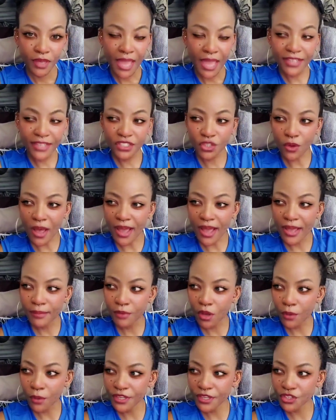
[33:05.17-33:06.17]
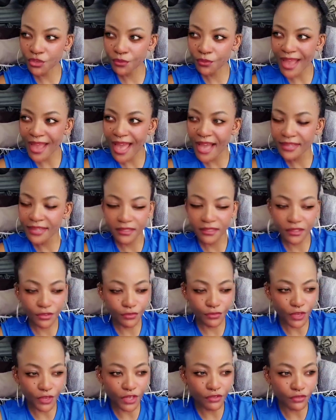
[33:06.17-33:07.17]
And so I am going to react in the
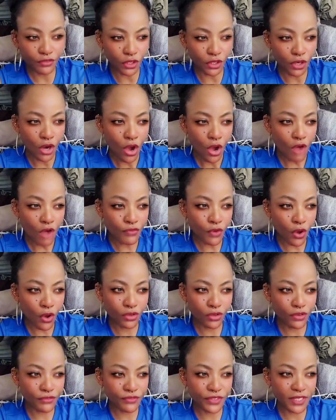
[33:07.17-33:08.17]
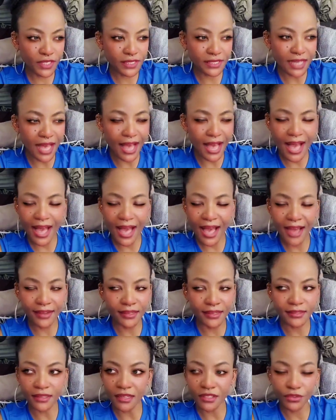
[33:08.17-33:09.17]
fever of all of this
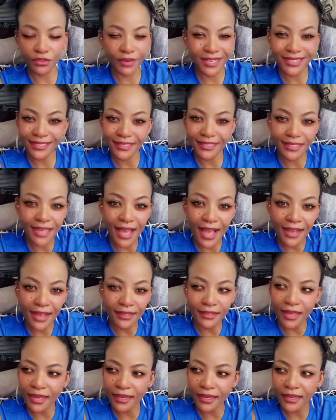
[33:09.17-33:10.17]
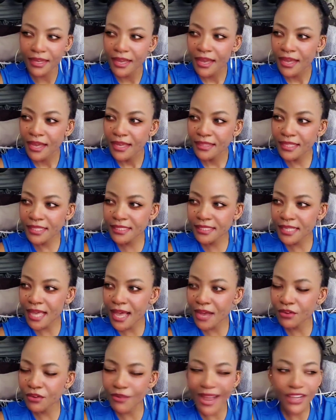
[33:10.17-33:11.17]
unadulterated attack like this
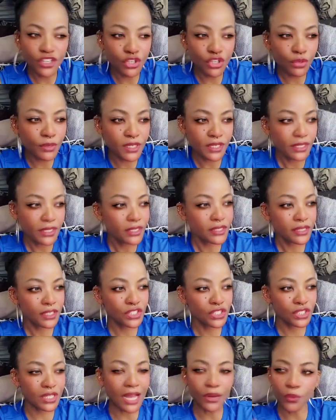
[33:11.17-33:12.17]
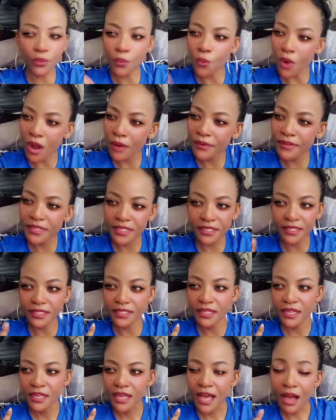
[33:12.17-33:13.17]
gratuitous, just
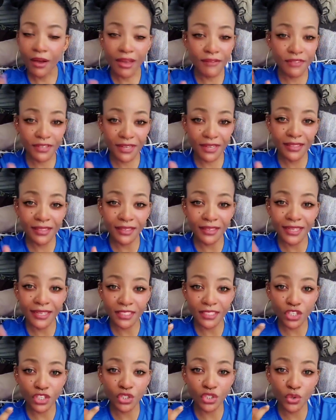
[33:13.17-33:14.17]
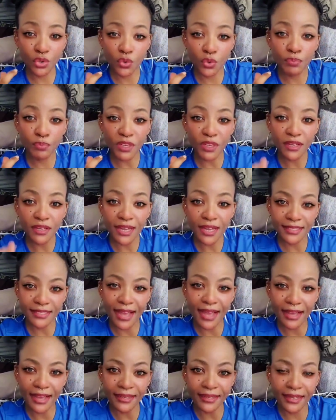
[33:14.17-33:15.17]
unwarranted, however nonetheless a scoopy
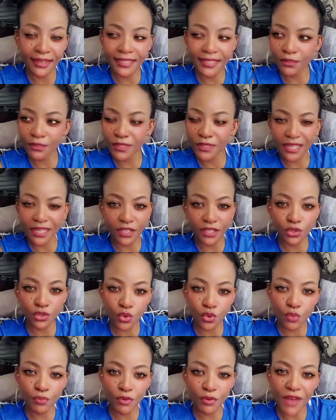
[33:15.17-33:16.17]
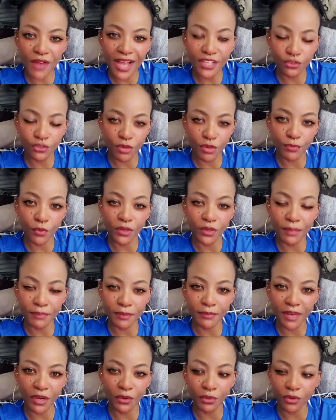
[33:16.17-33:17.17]
attack because it was like a scoop of ice cream all up
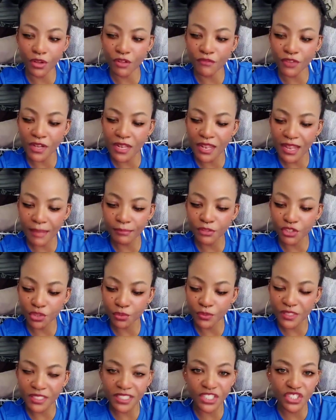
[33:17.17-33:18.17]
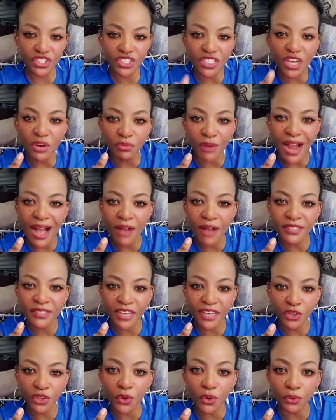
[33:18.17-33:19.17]
in my grill, voluptuously just around
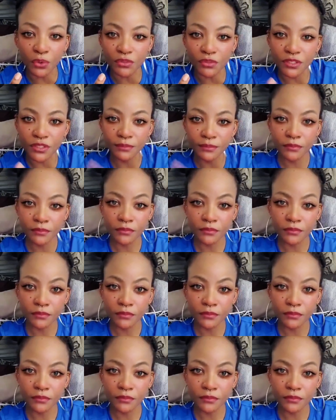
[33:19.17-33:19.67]
and cold.